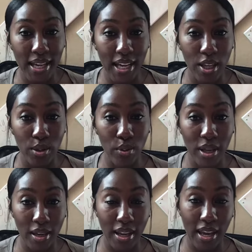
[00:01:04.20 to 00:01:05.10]
and you
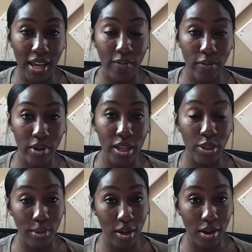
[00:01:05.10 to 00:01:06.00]
get a free
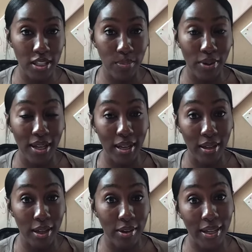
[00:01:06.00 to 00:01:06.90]
3-card spread at a
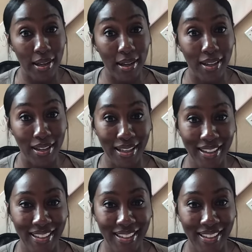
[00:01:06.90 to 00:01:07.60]
later date.